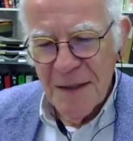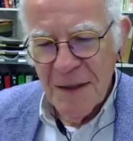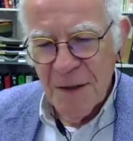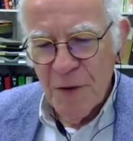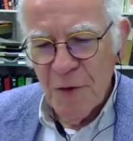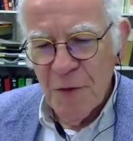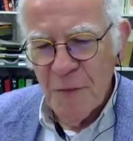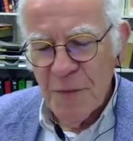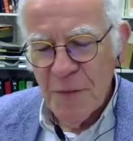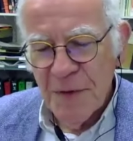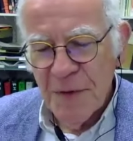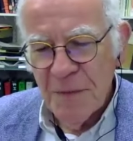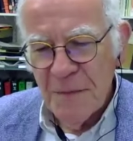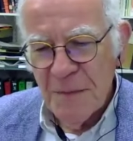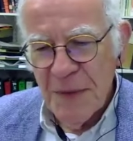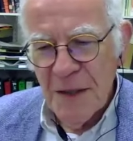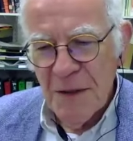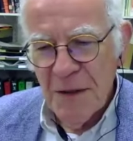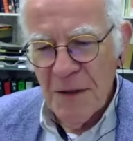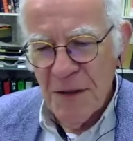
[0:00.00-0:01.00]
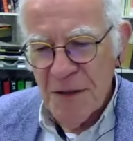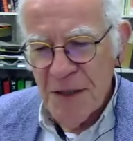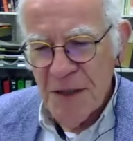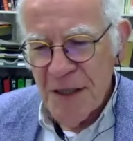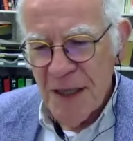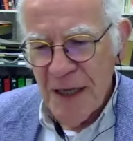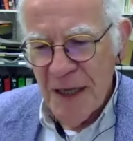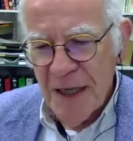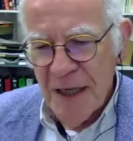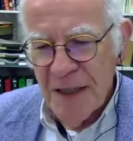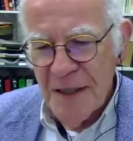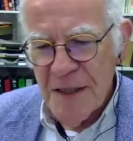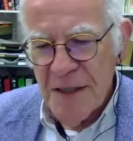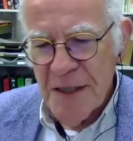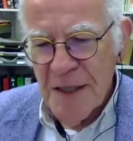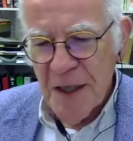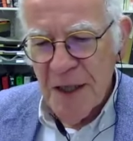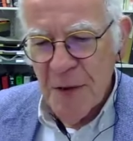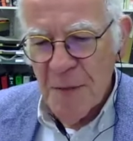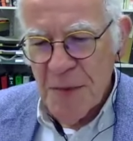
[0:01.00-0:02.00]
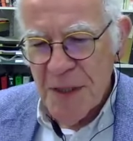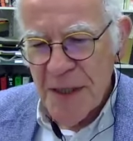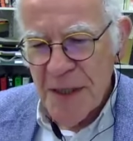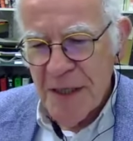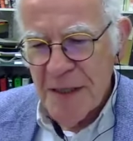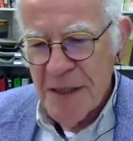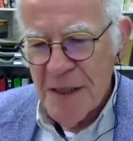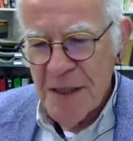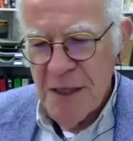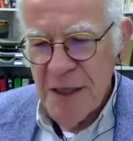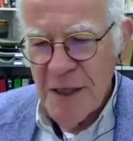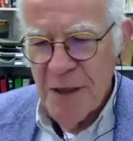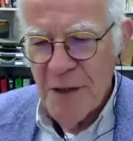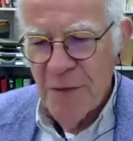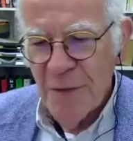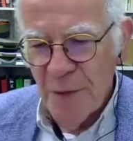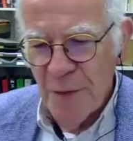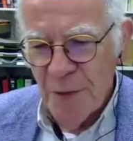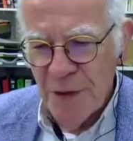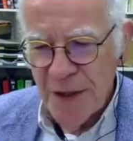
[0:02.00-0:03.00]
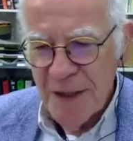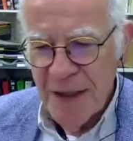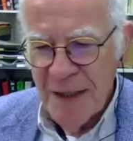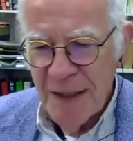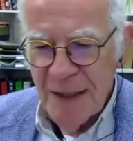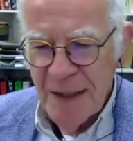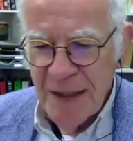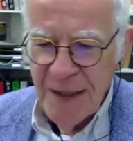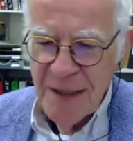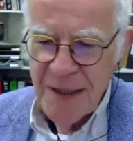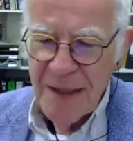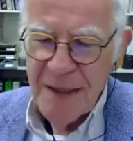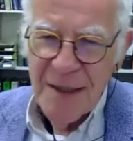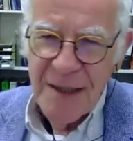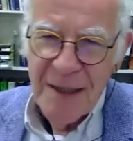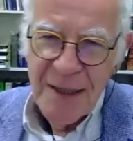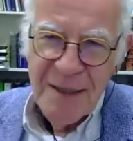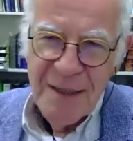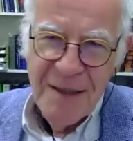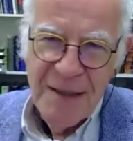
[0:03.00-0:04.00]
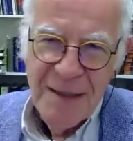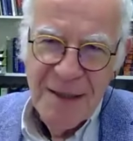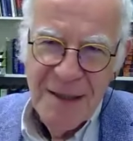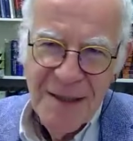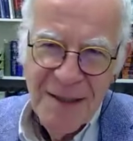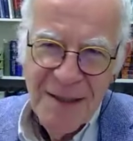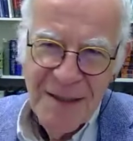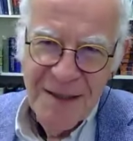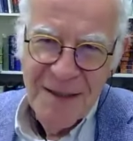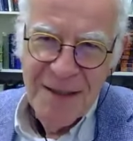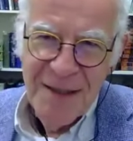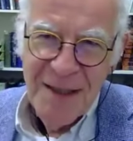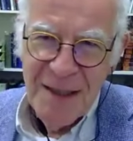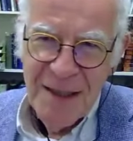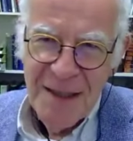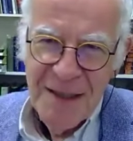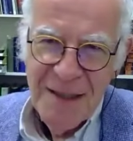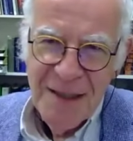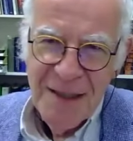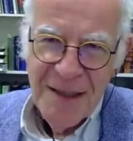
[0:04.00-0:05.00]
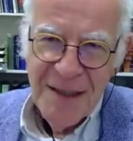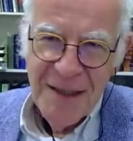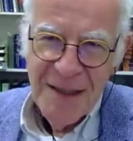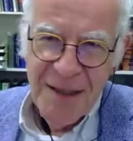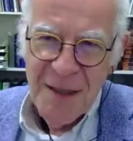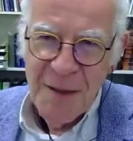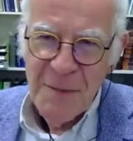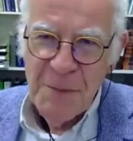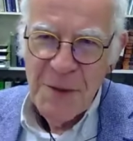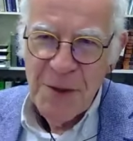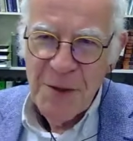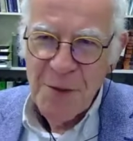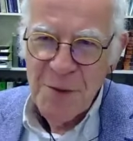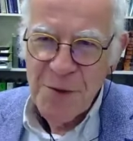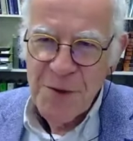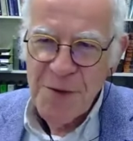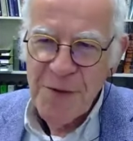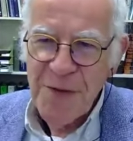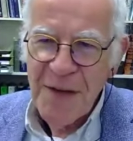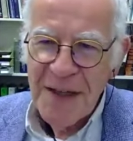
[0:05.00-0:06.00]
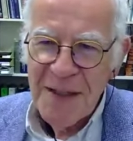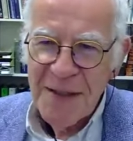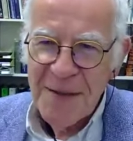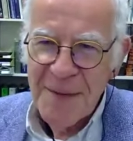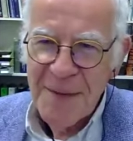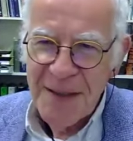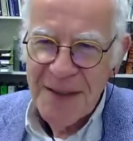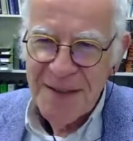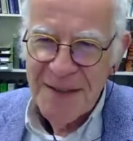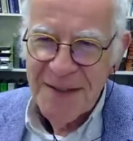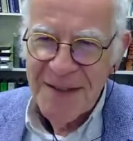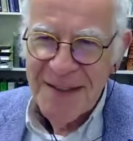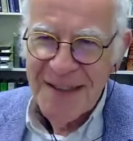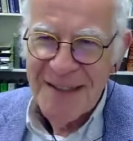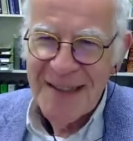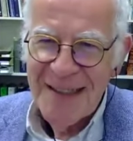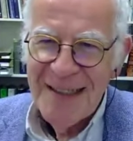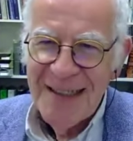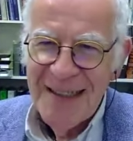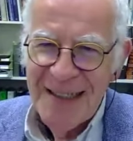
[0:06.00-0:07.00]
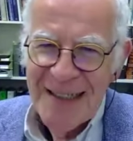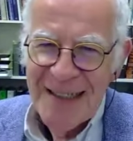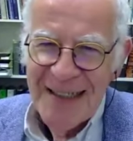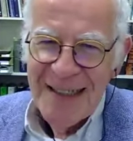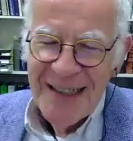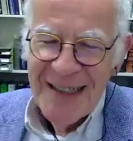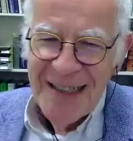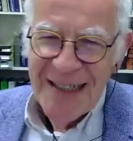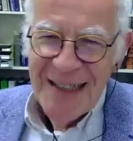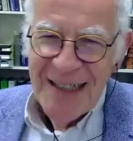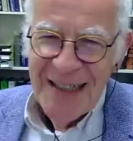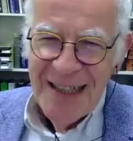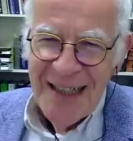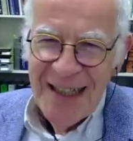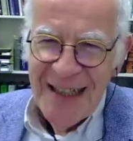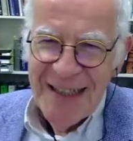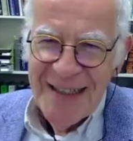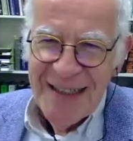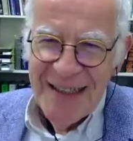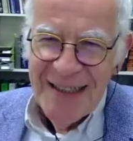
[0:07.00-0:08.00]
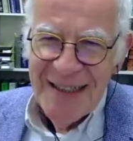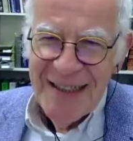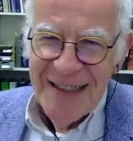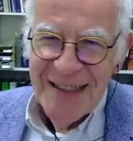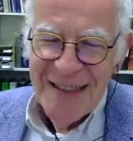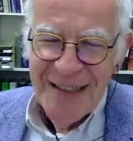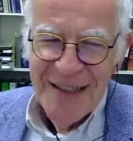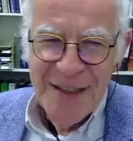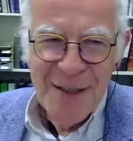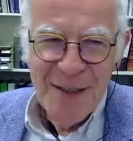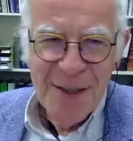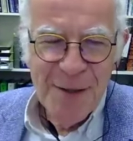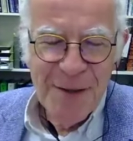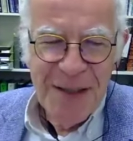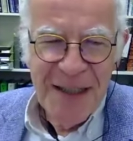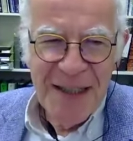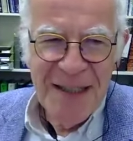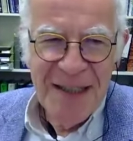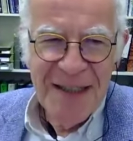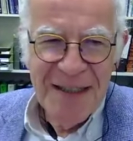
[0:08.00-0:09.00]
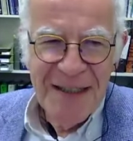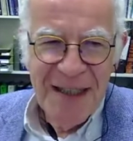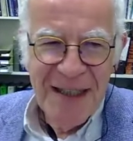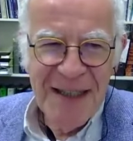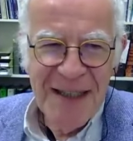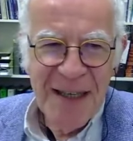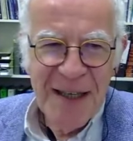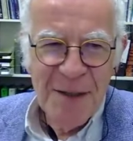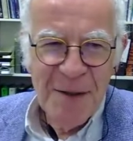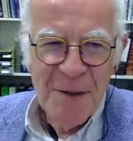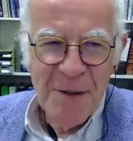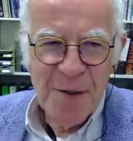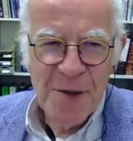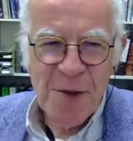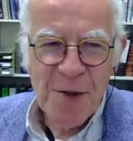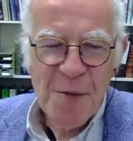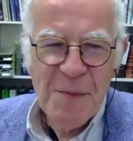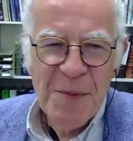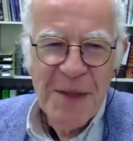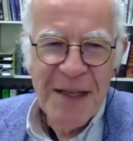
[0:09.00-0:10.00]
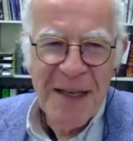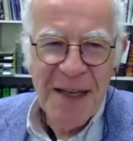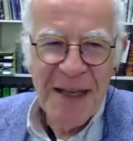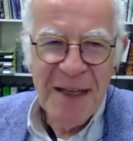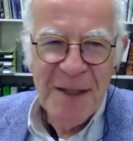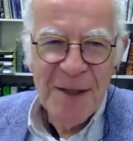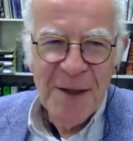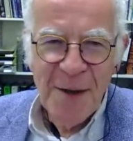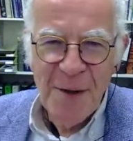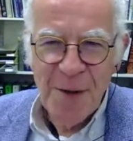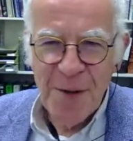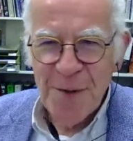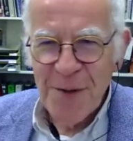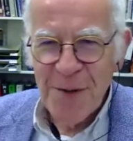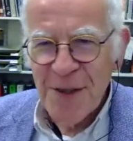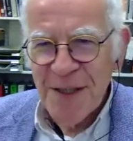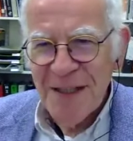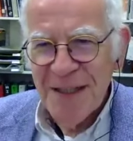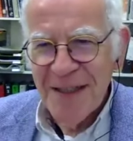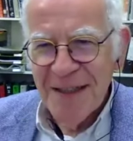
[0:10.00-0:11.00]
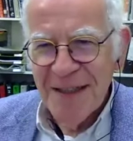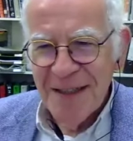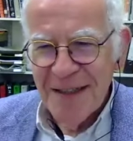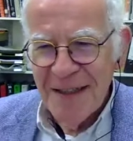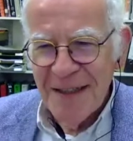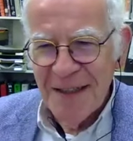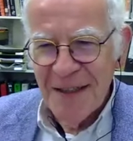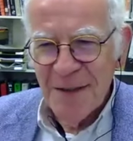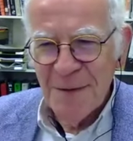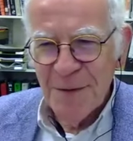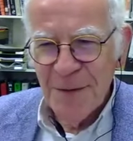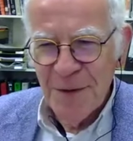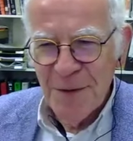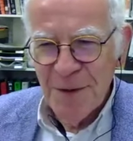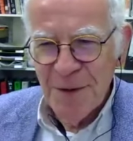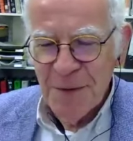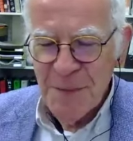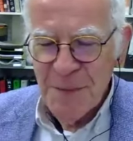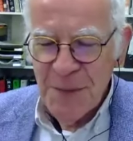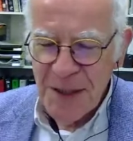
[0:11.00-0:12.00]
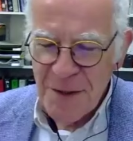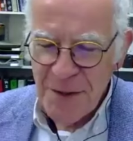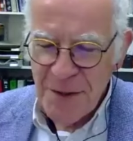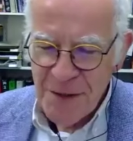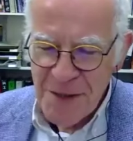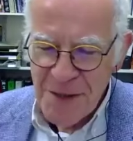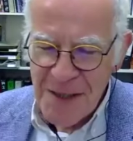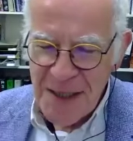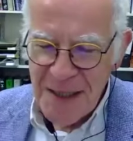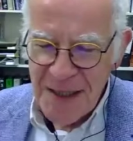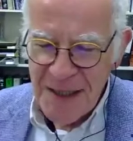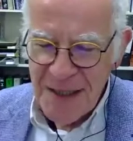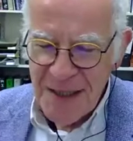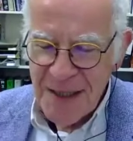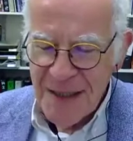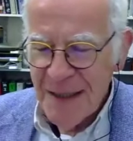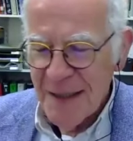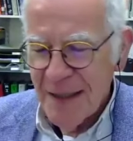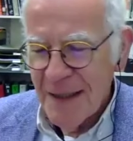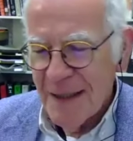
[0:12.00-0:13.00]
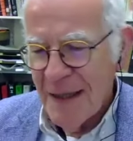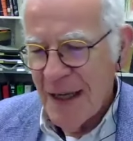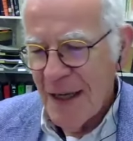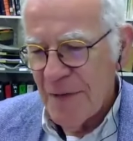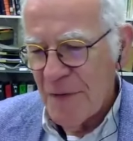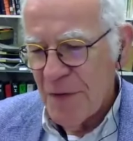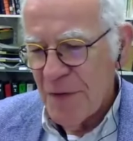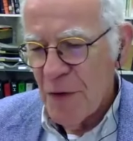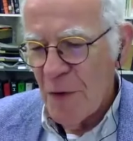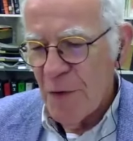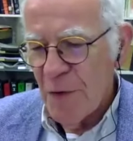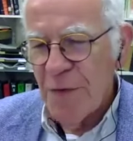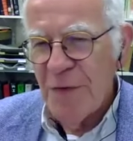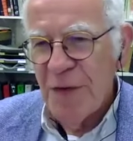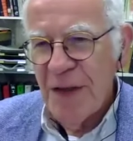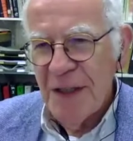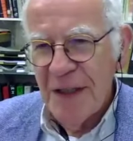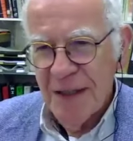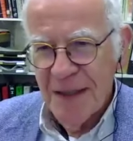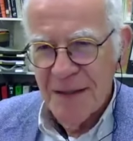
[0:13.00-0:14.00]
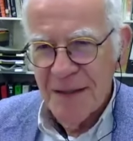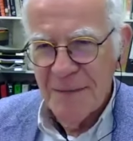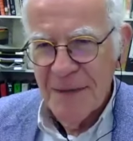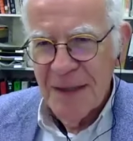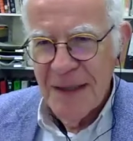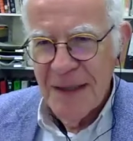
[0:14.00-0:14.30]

group, because there are circumstances in the war that they can be used very well. And so they can also be heroes in a war, because they have no fear.